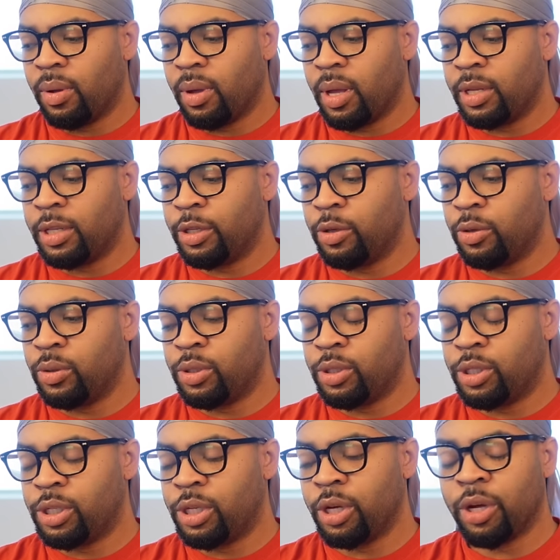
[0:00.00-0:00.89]
It
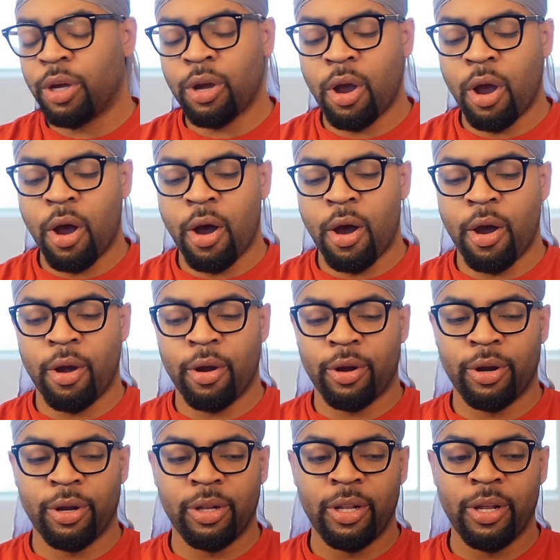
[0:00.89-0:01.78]
took a
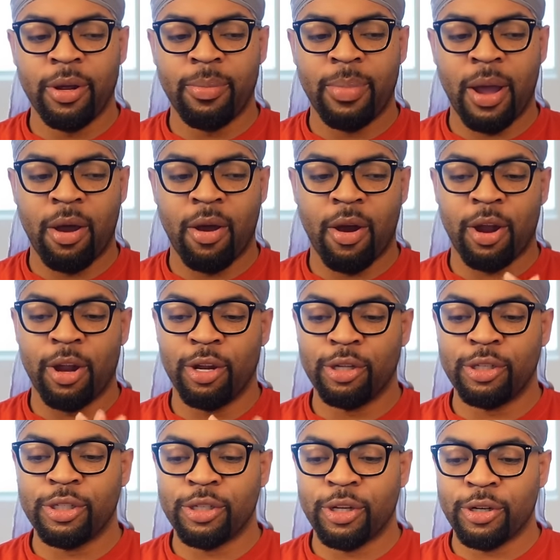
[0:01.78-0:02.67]
call earlier about
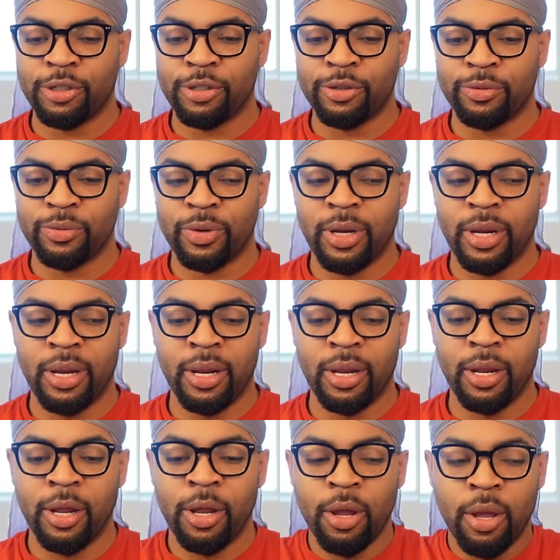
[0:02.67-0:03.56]
Aria's
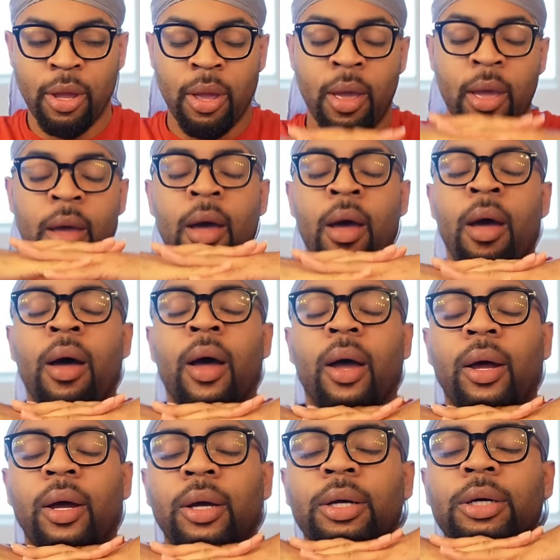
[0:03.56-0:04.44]
surgery.
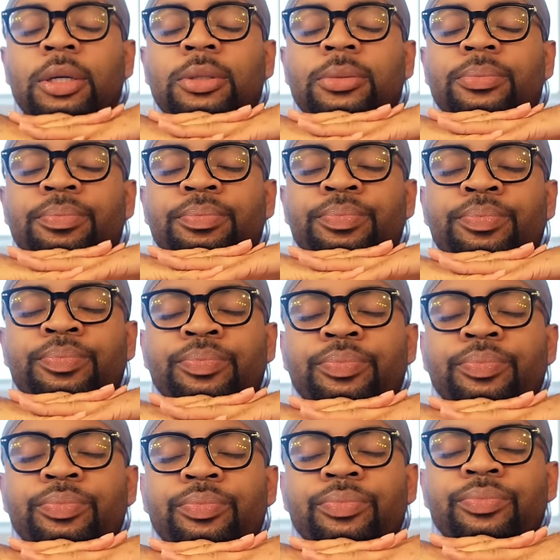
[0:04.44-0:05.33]

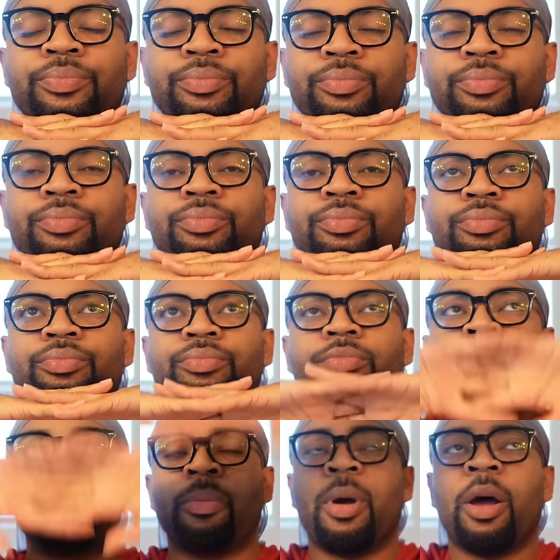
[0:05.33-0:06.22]

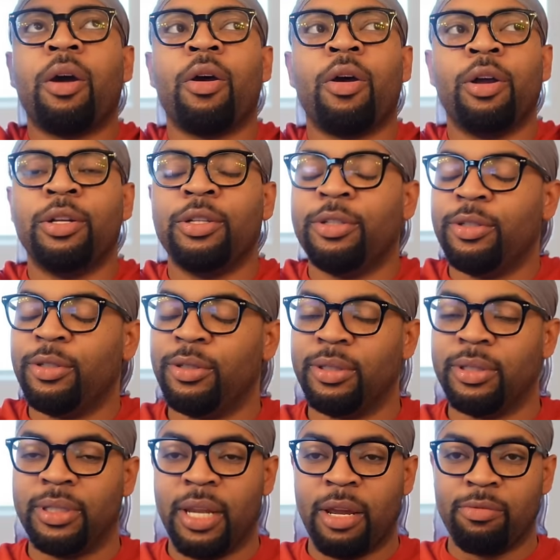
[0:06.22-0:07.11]

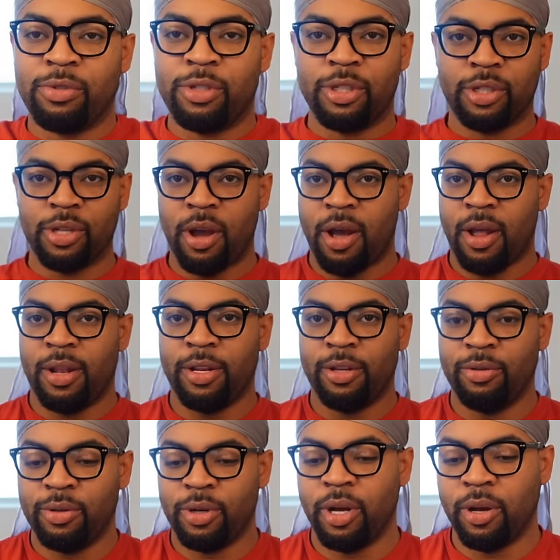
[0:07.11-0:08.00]
They was just
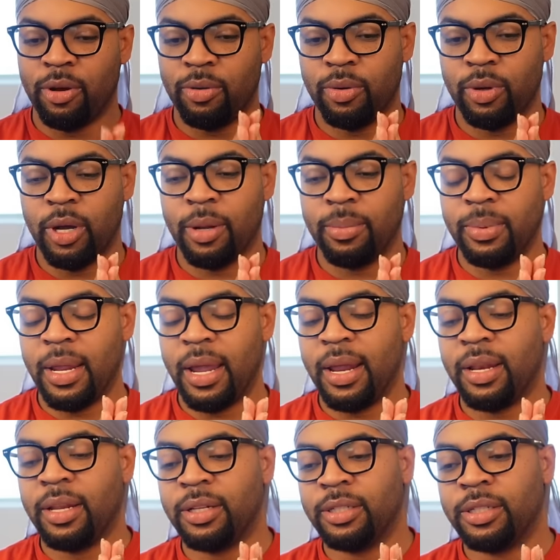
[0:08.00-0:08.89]
calling, you know,
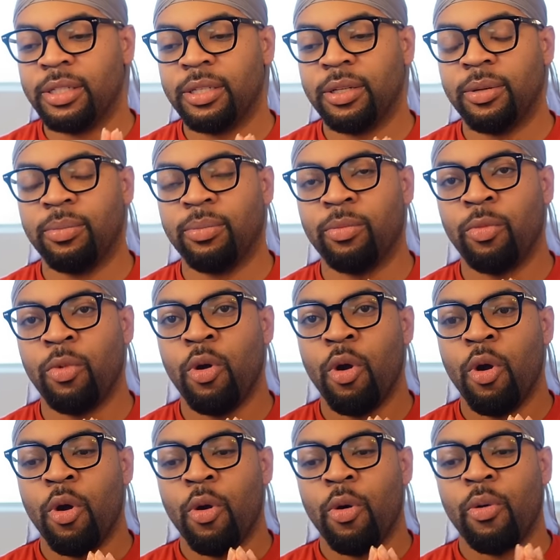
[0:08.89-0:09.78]
updating some
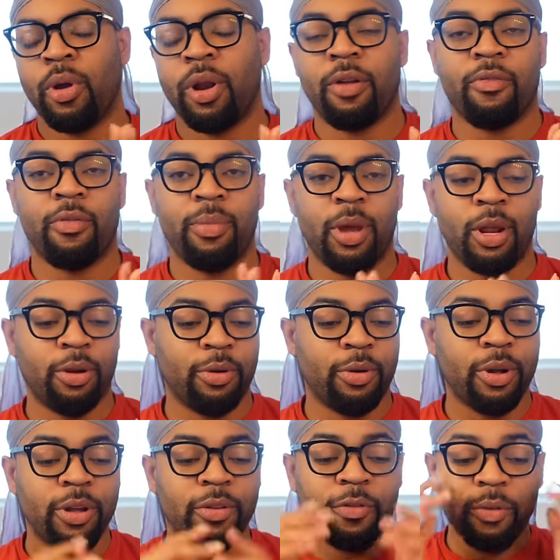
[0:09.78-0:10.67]
whatever
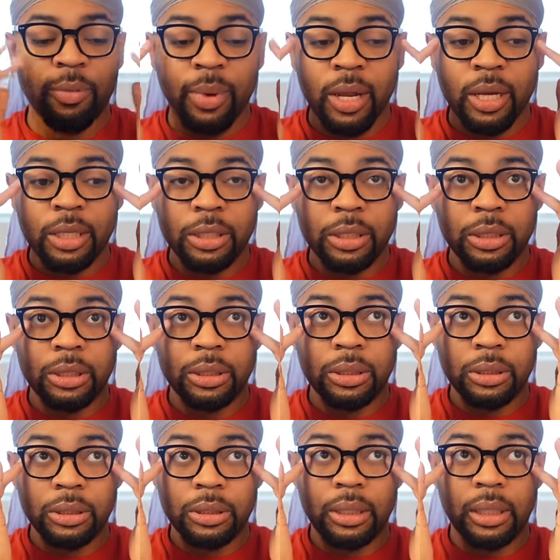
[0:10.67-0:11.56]
medical
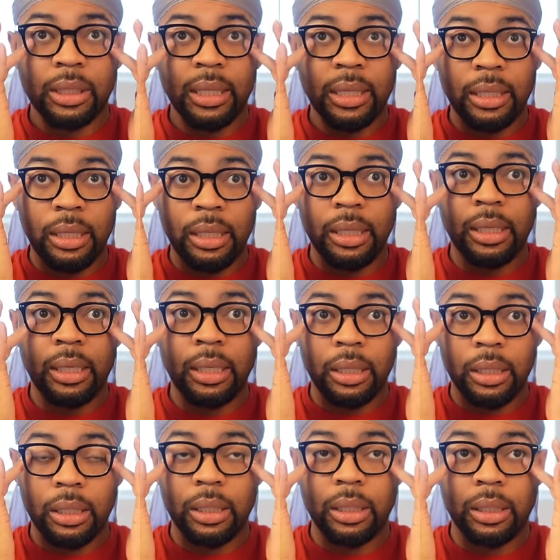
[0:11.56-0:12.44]
information that they
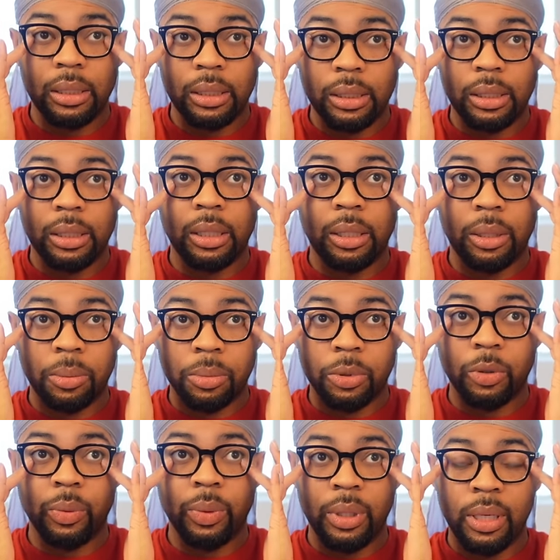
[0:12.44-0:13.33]
needed.
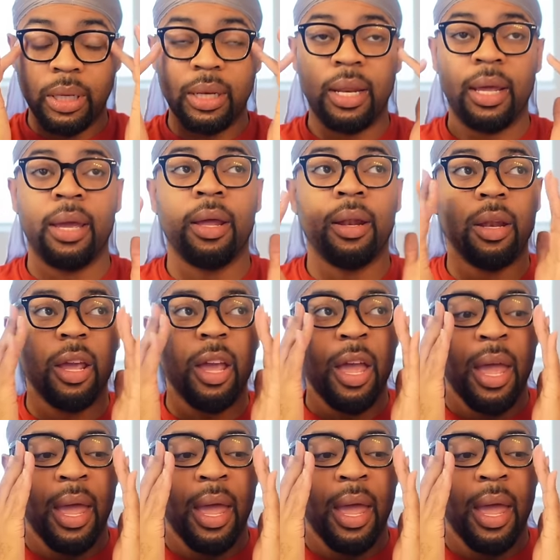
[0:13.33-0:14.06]
So we did that.